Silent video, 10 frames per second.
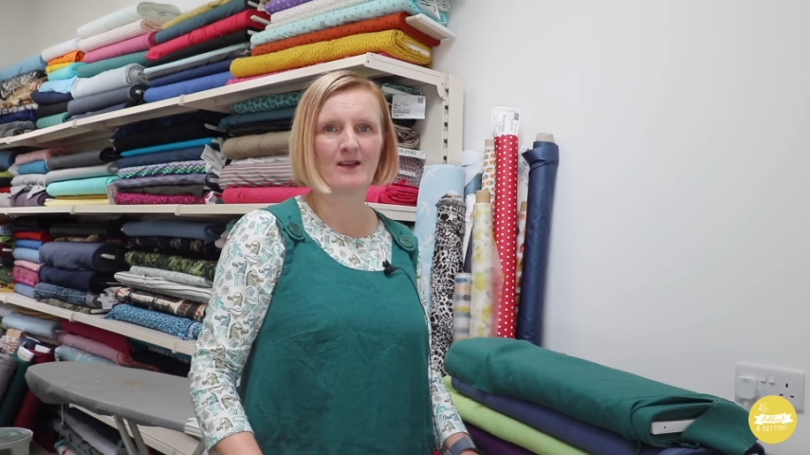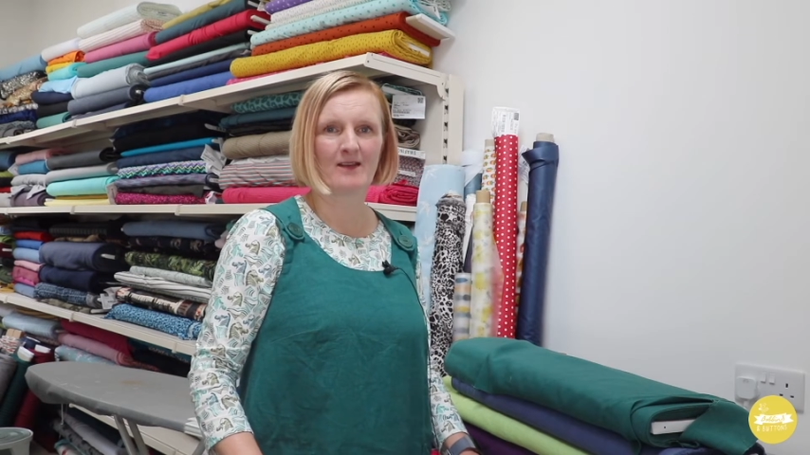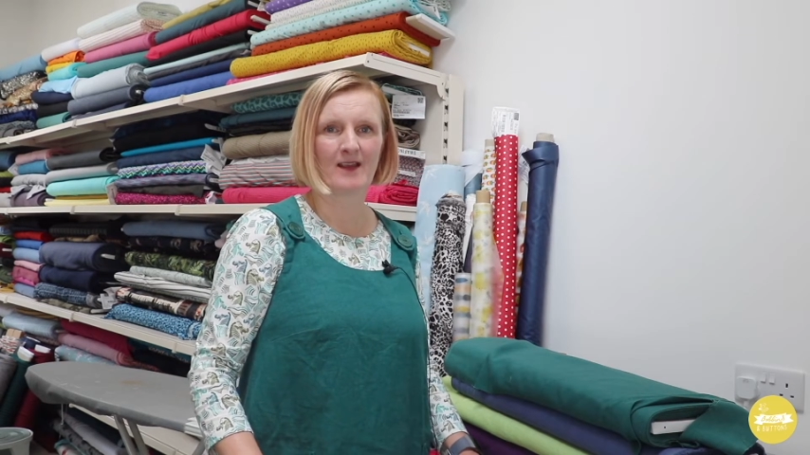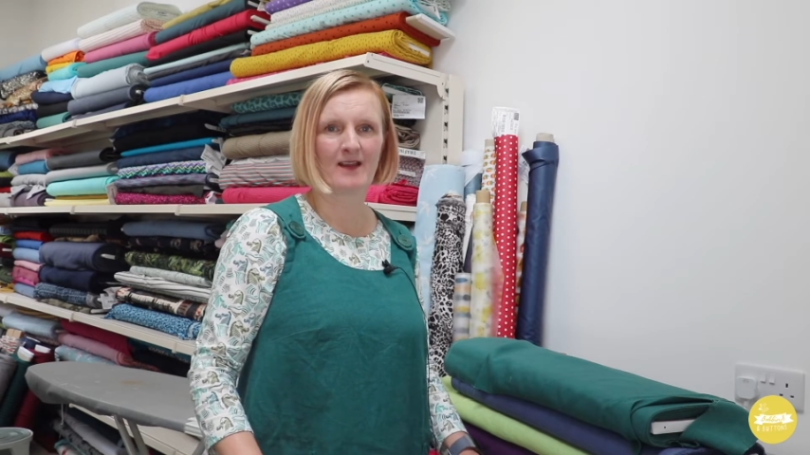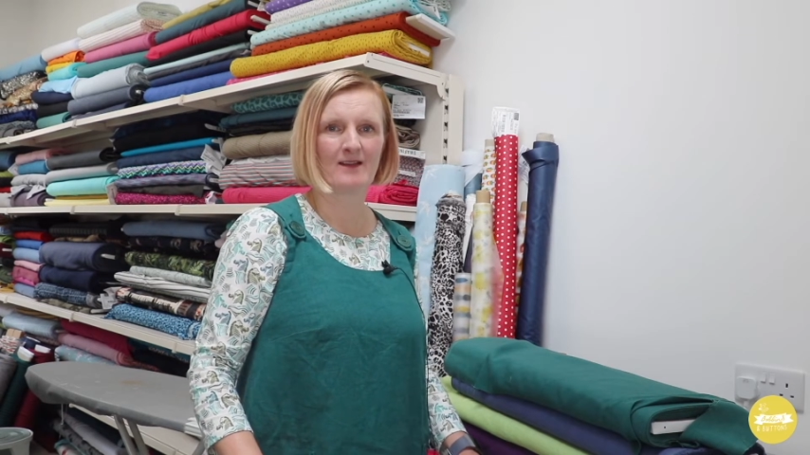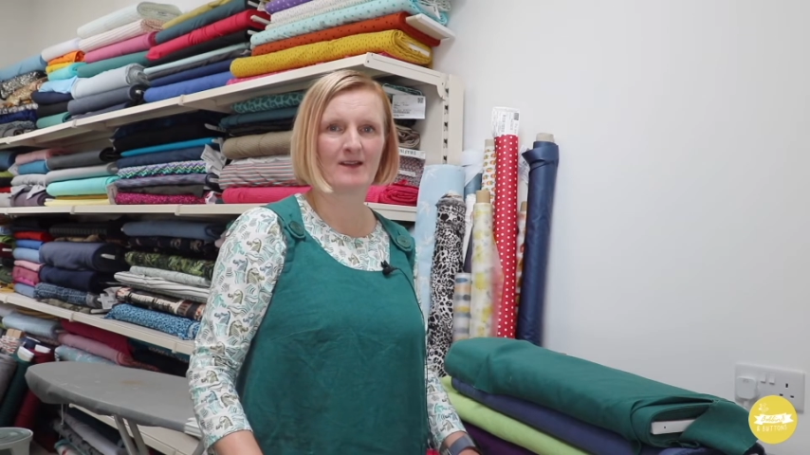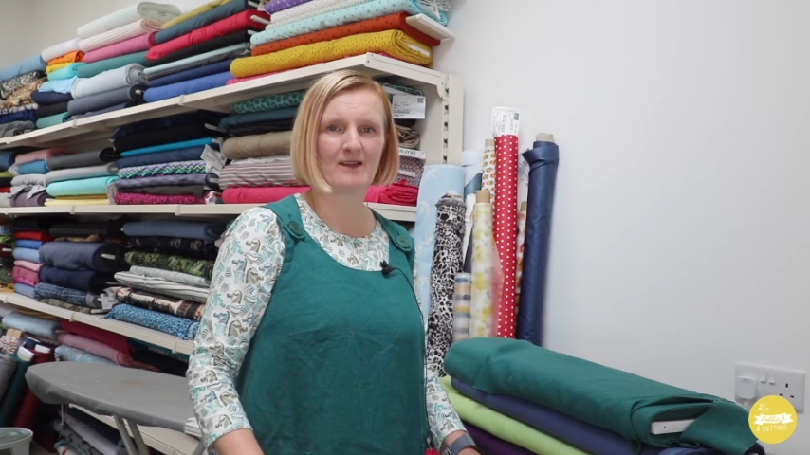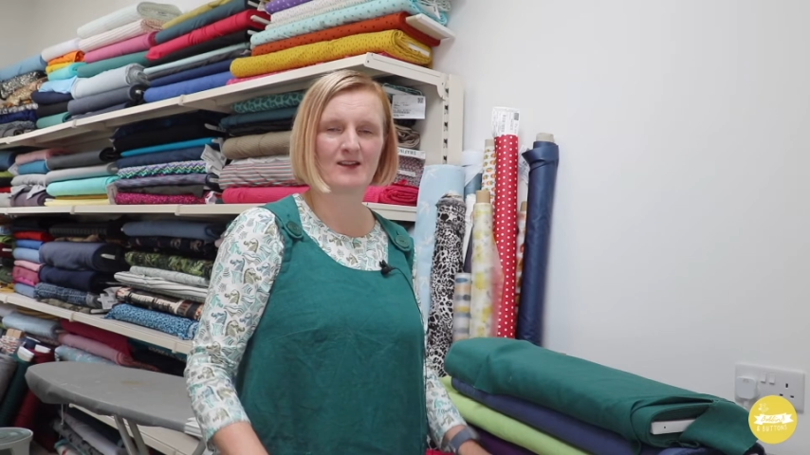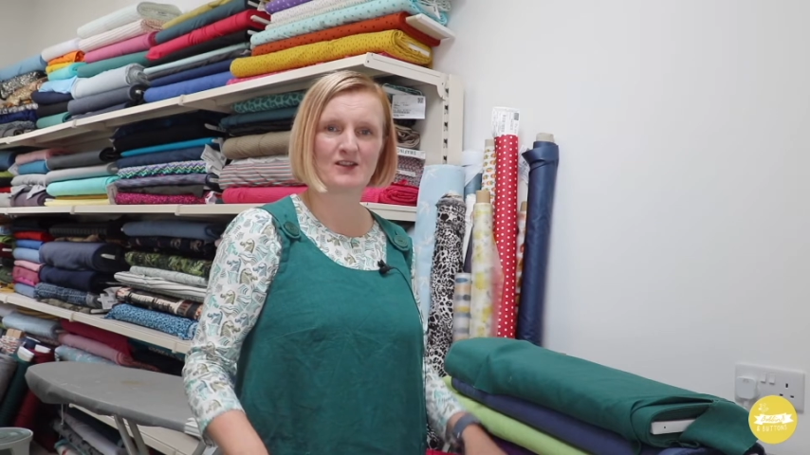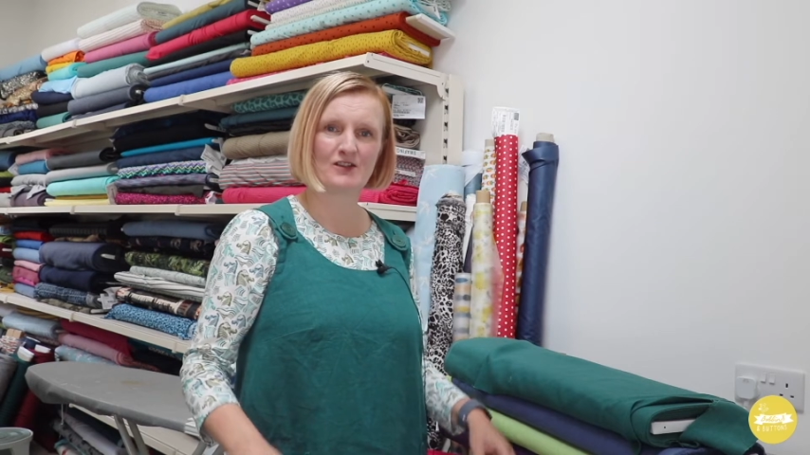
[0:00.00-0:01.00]
then
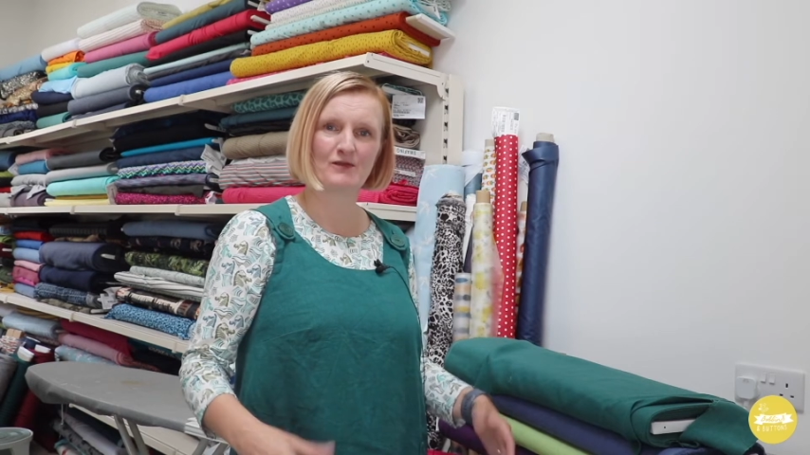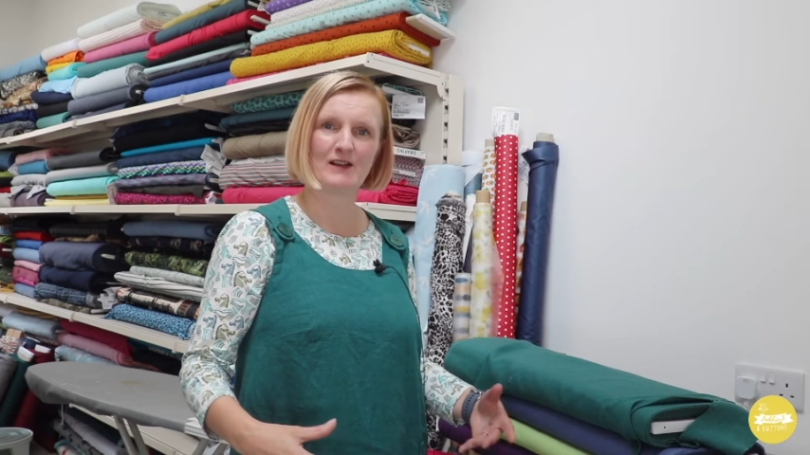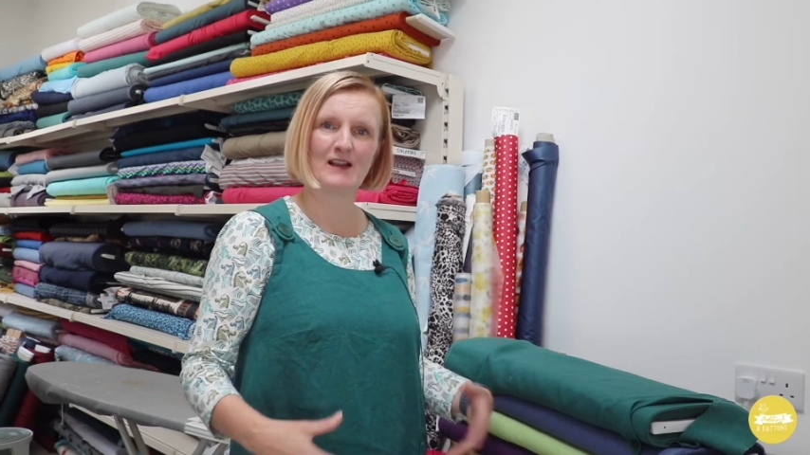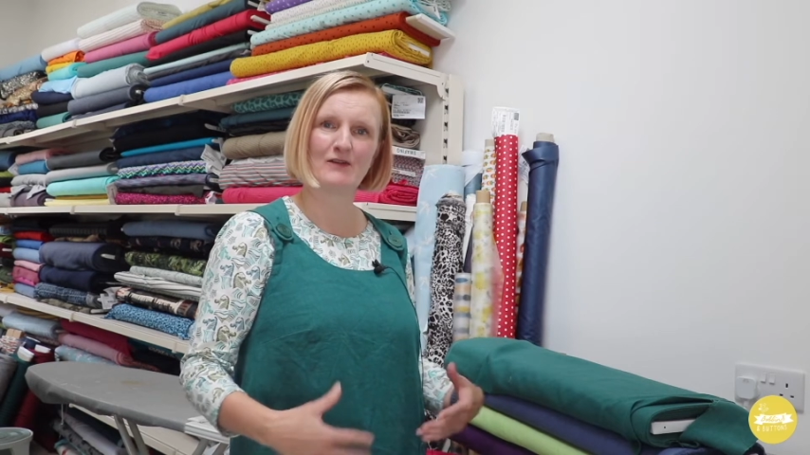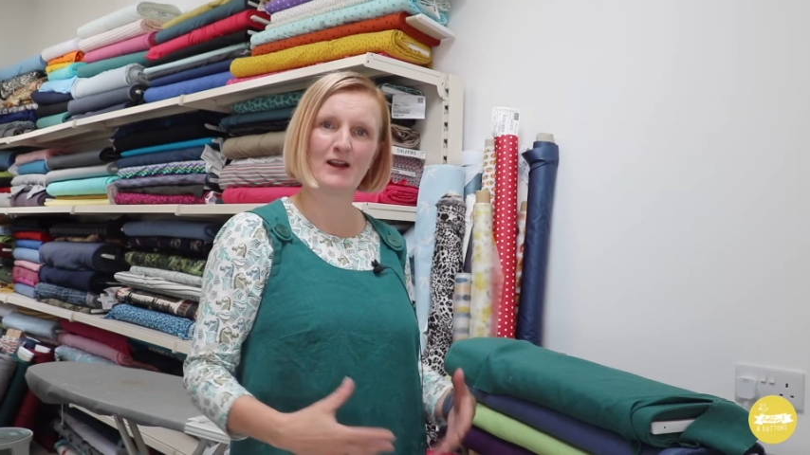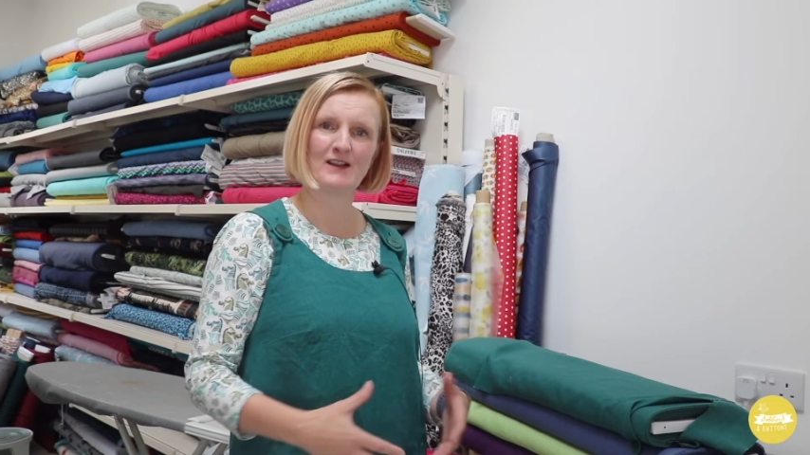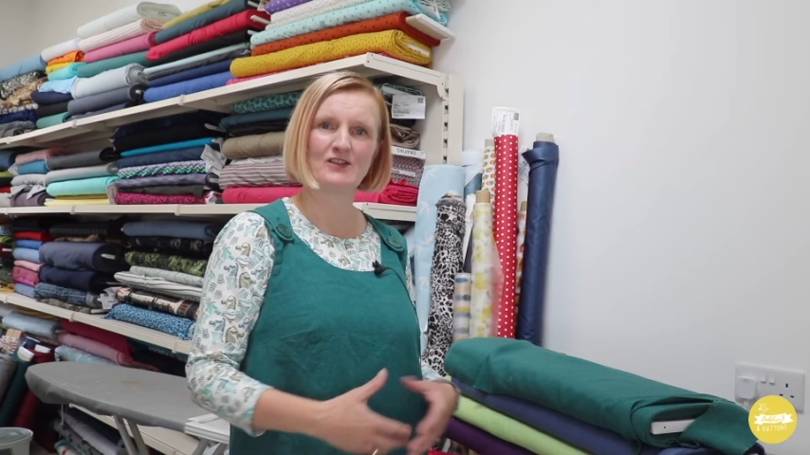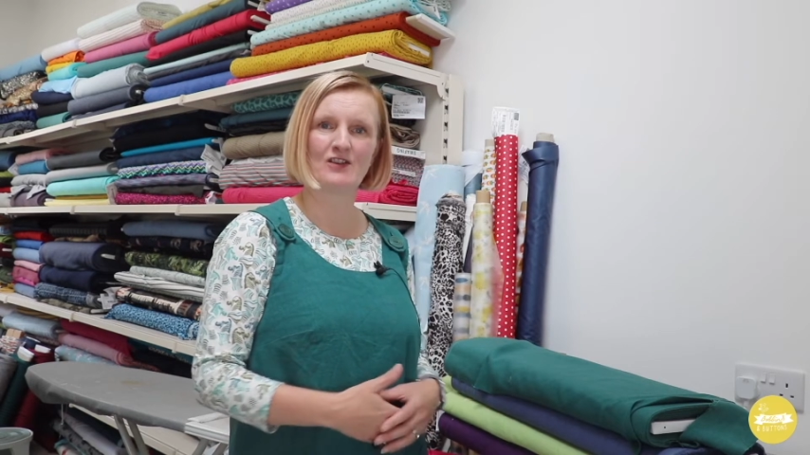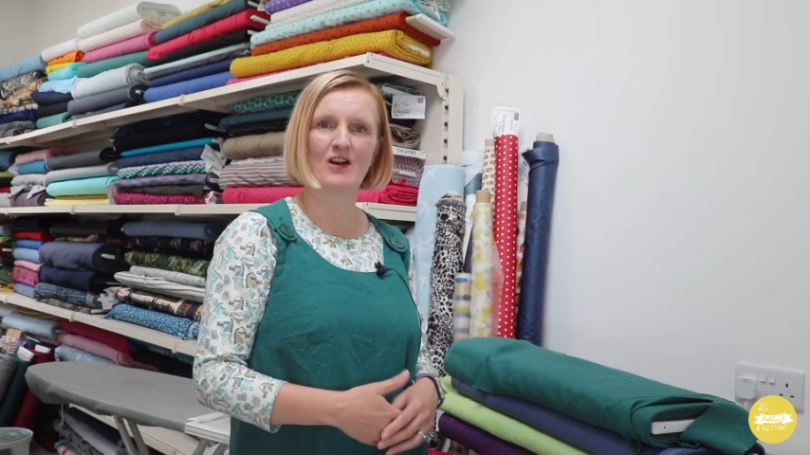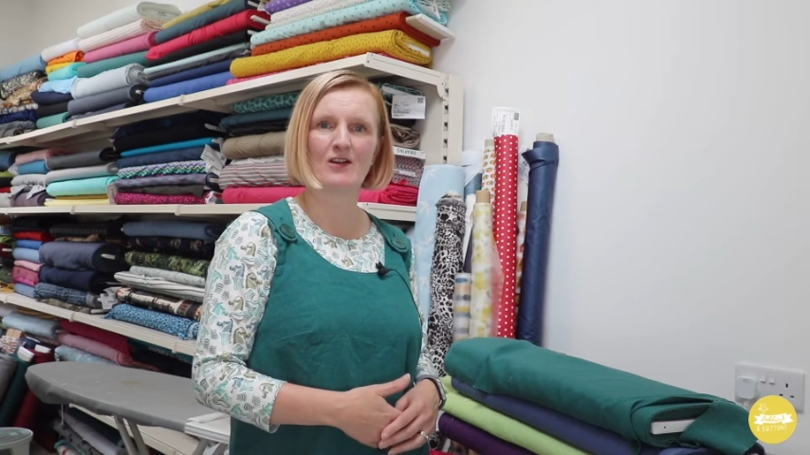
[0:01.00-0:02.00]
this is a really great
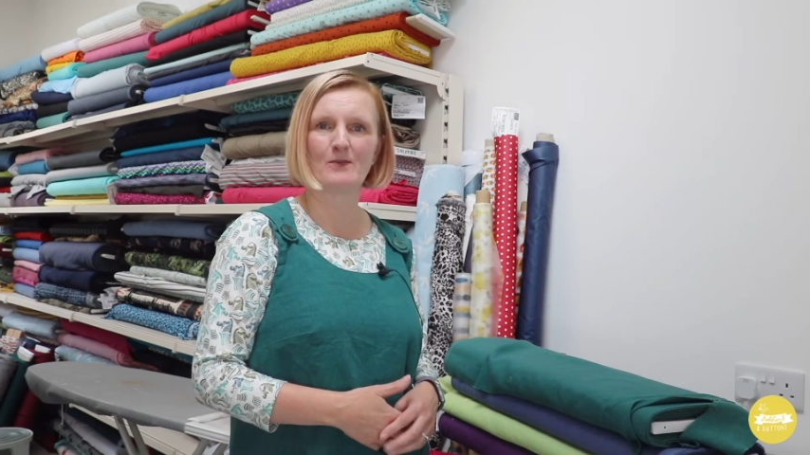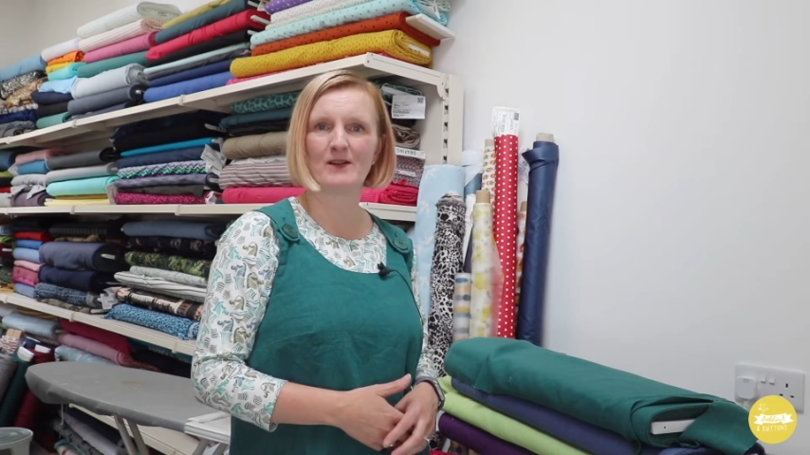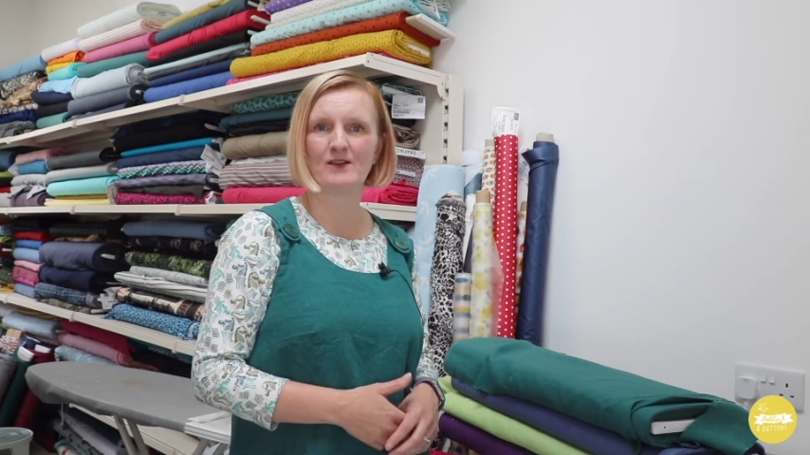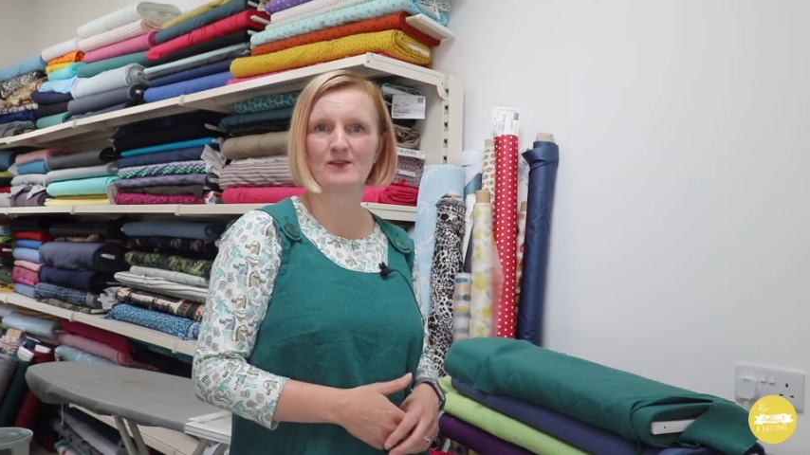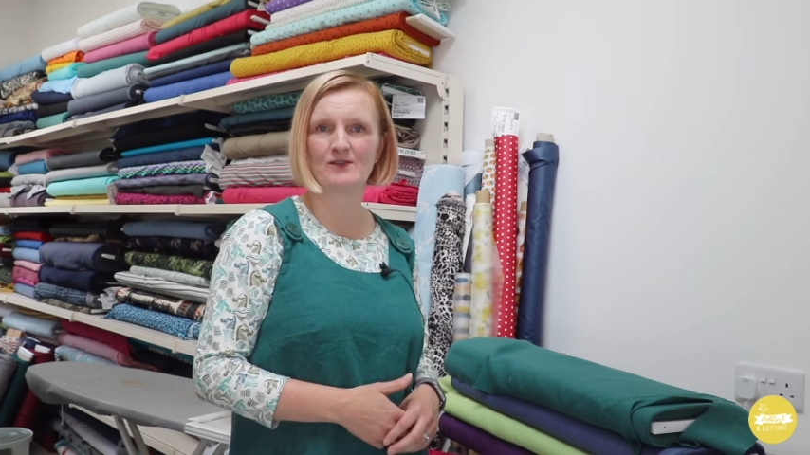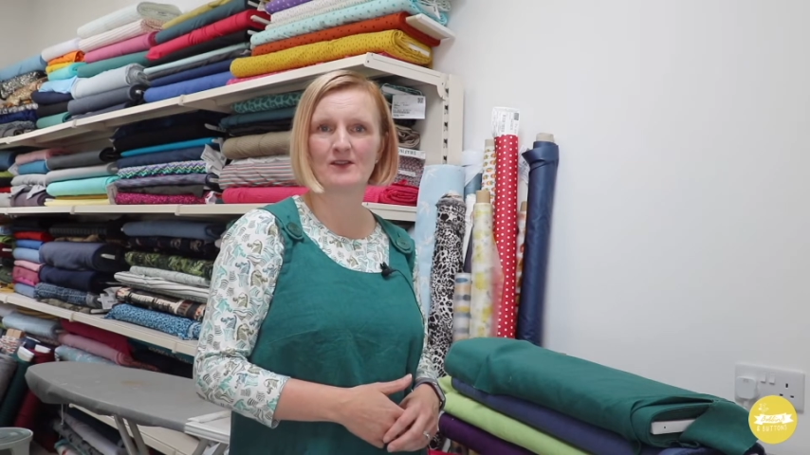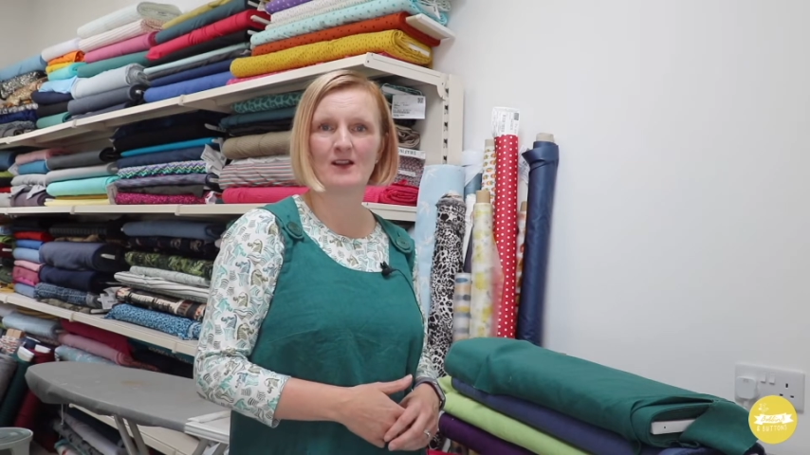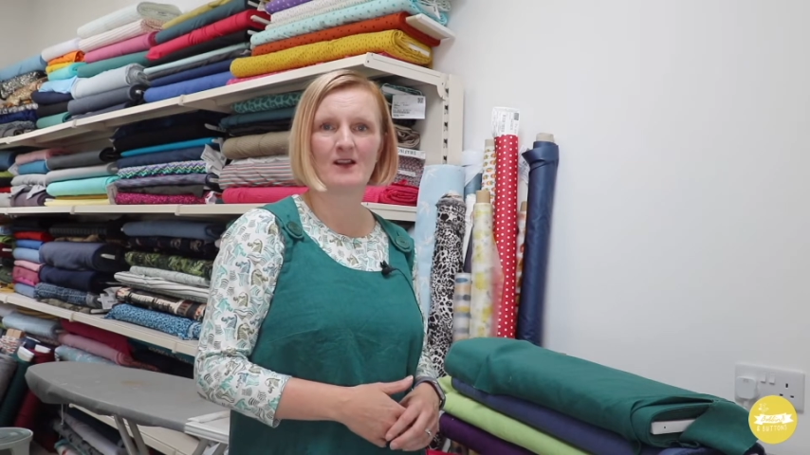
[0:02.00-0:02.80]
style because